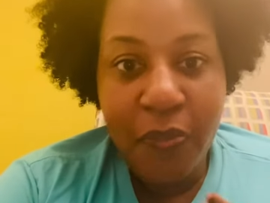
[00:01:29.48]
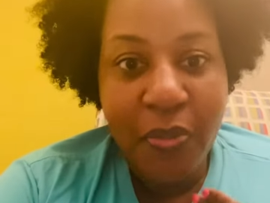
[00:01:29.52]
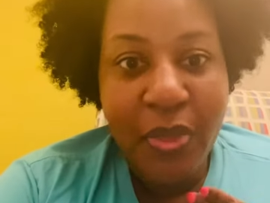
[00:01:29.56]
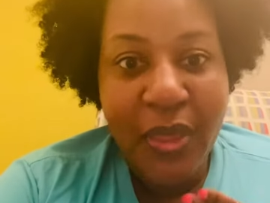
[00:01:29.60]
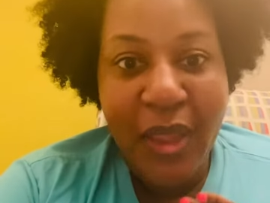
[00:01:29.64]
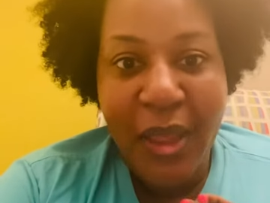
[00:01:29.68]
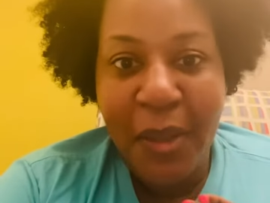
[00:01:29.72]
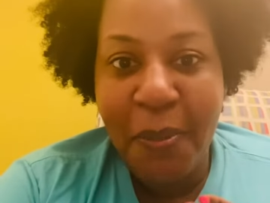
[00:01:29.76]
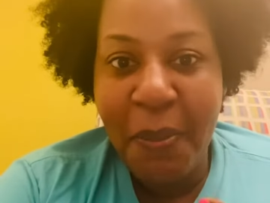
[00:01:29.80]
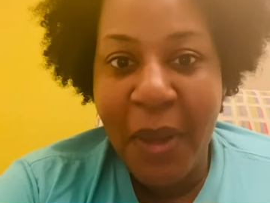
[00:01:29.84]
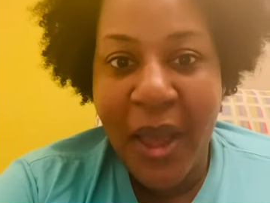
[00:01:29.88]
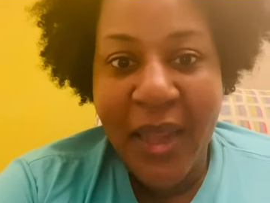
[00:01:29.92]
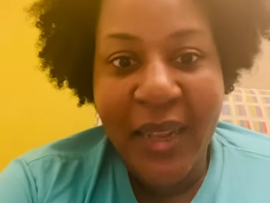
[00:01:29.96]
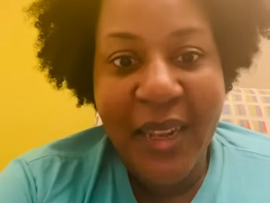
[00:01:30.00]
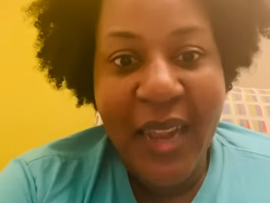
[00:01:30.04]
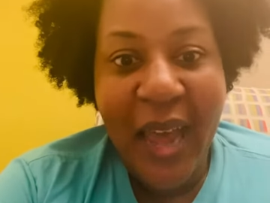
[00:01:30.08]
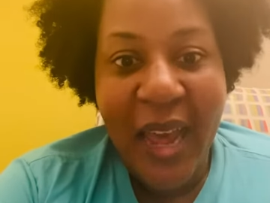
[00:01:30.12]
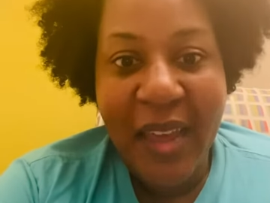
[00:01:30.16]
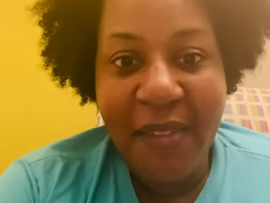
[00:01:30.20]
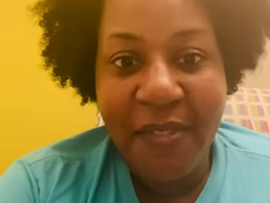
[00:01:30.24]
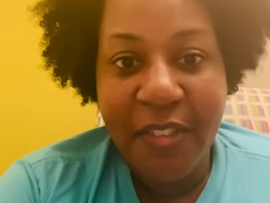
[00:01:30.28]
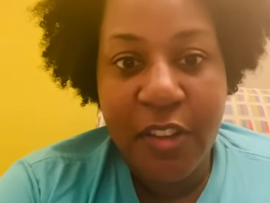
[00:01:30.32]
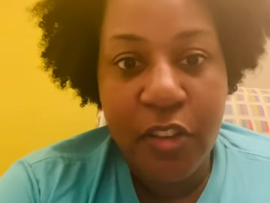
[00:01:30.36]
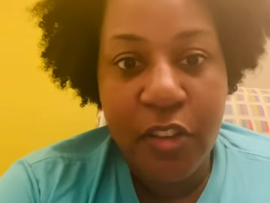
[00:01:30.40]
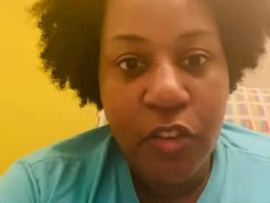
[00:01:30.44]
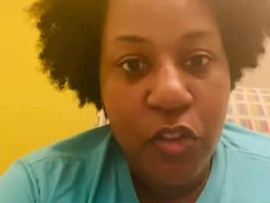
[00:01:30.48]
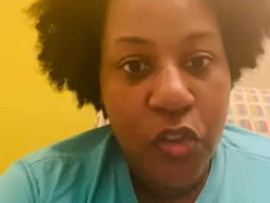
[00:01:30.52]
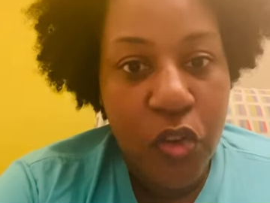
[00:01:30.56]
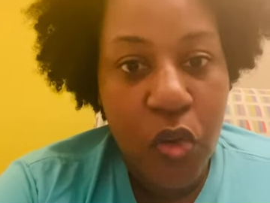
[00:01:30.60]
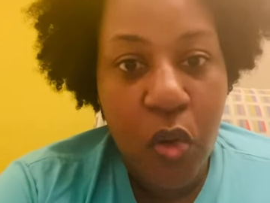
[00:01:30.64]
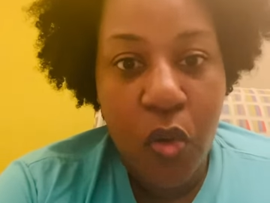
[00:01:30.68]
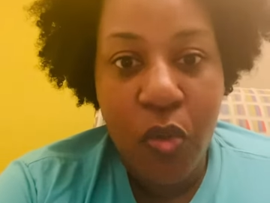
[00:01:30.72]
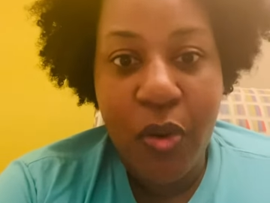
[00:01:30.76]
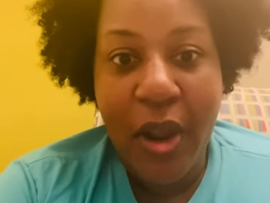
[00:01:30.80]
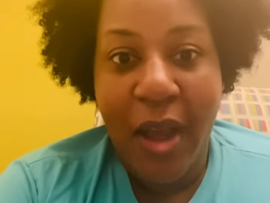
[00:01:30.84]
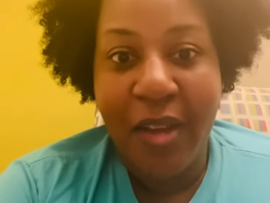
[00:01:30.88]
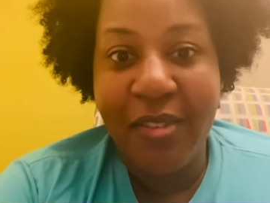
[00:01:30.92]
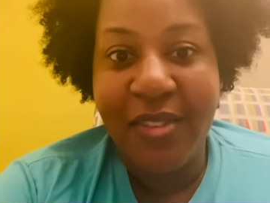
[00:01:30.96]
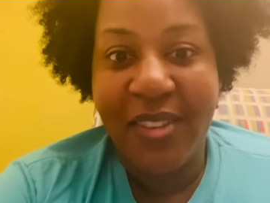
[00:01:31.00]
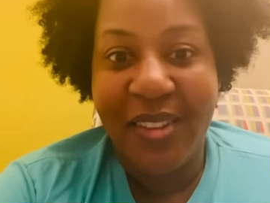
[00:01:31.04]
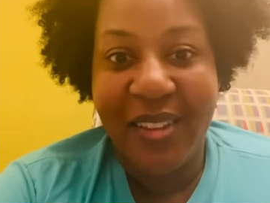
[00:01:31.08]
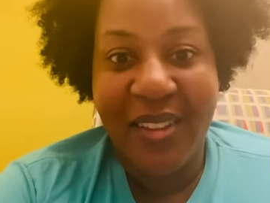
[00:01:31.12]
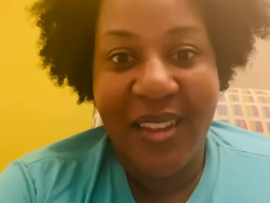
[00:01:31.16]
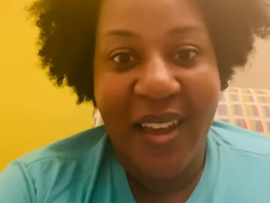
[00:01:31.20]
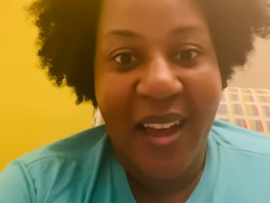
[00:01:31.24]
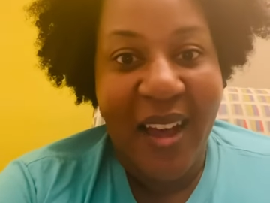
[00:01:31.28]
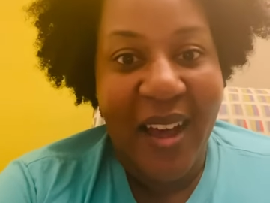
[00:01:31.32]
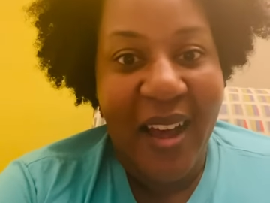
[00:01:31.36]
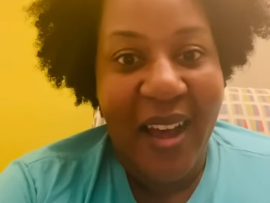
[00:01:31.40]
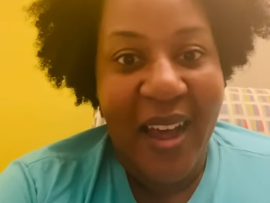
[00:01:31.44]
and my life is sold out to
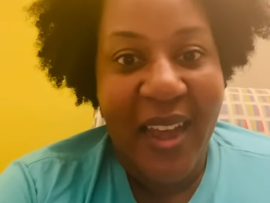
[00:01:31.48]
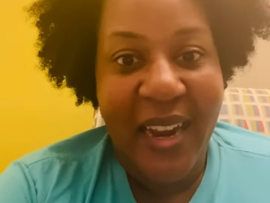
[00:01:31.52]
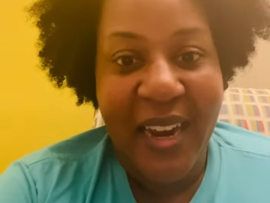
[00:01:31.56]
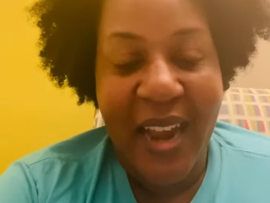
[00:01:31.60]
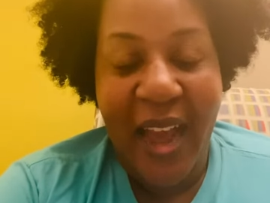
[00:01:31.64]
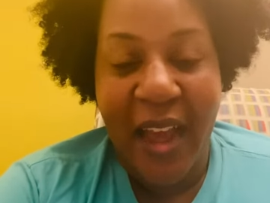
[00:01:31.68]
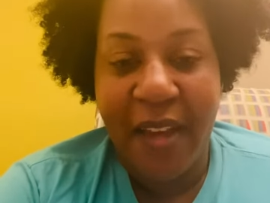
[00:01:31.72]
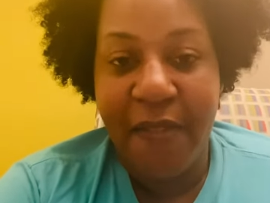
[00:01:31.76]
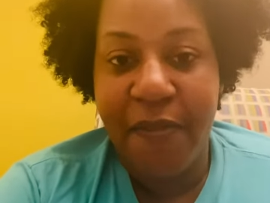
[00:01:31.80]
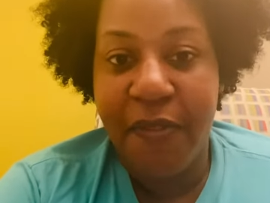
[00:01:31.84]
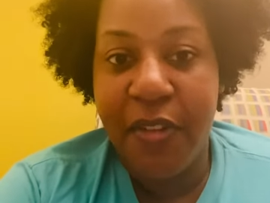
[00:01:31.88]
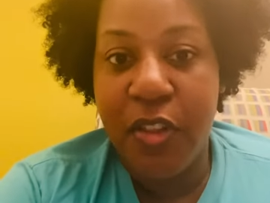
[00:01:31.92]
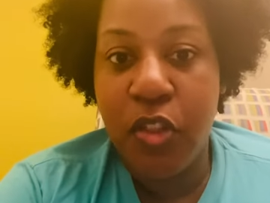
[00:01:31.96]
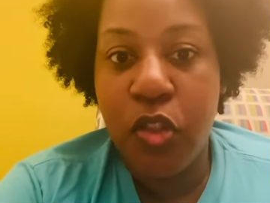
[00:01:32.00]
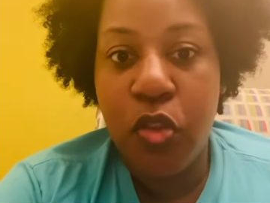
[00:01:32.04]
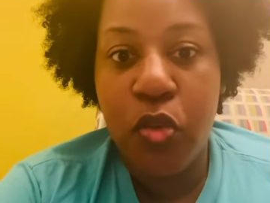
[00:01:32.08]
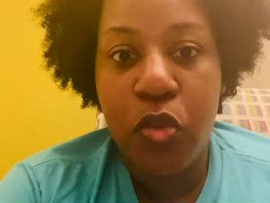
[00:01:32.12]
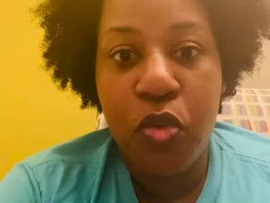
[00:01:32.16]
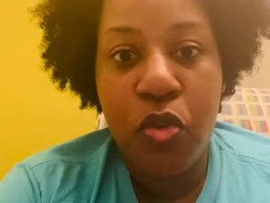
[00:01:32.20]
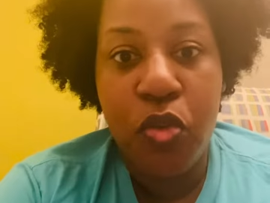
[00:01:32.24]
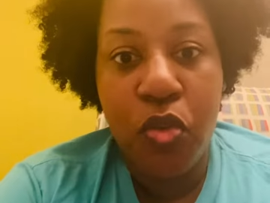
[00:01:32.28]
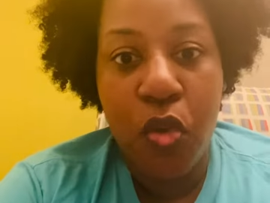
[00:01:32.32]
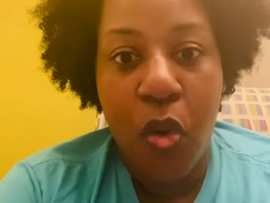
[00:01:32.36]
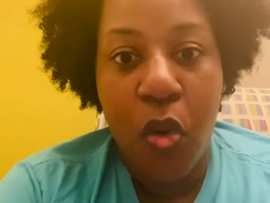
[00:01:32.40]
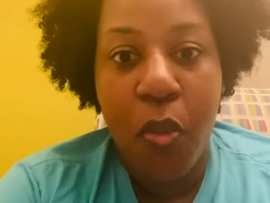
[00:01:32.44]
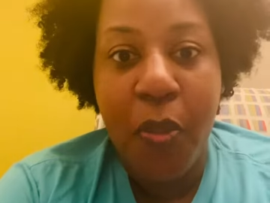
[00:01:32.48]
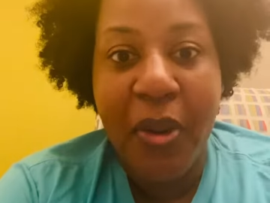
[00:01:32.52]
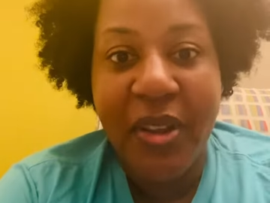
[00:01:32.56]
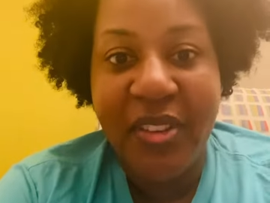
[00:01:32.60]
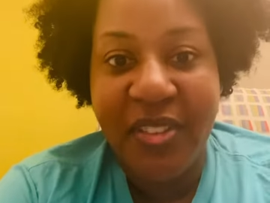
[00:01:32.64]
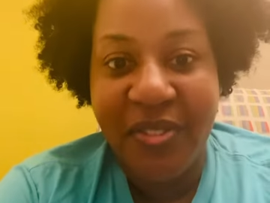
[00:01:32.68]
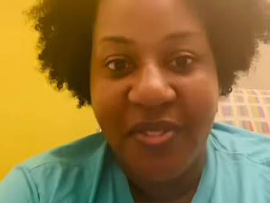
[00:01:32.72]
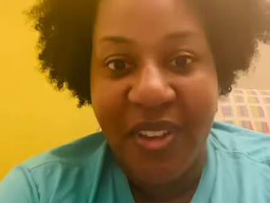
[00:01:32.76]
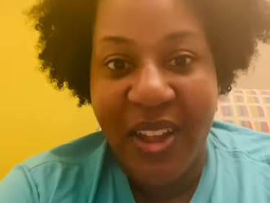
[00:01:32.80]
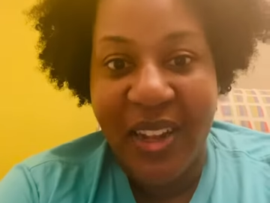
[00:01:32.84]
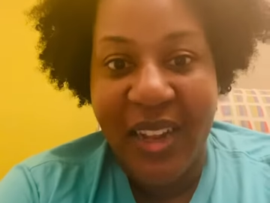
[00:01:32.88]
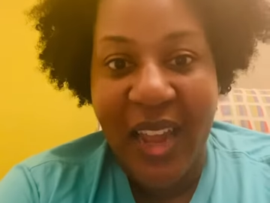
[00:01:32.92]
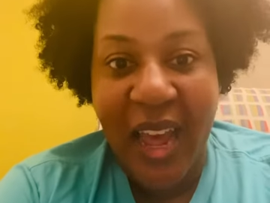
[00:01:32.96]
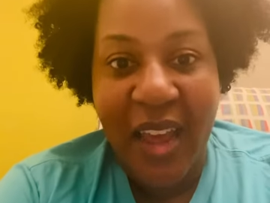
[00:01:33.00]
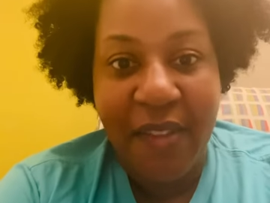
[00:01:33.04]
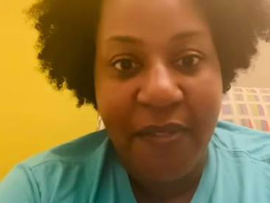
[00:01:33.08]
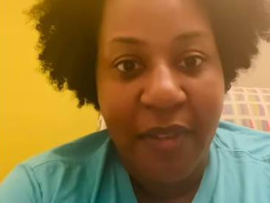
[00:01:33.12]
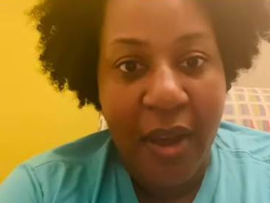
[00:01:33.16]
God. I've been through so much in my life.